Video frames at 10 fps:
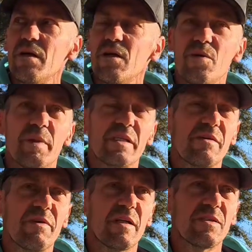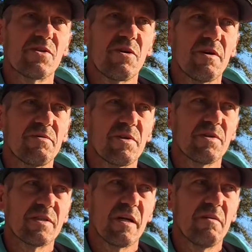you're busy feeling sorry for
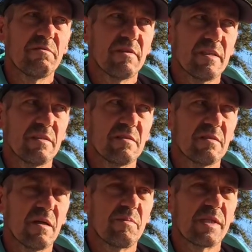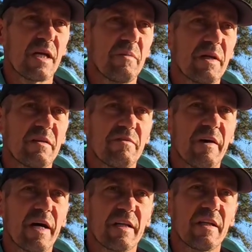yourself and upset about the
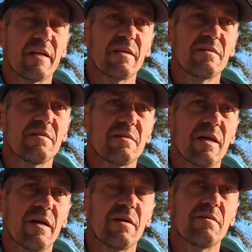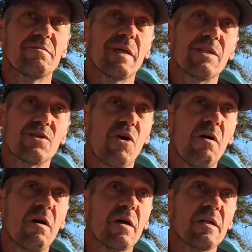fact that he's
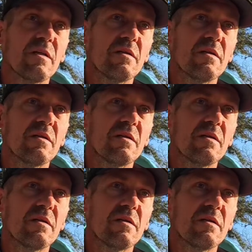gone.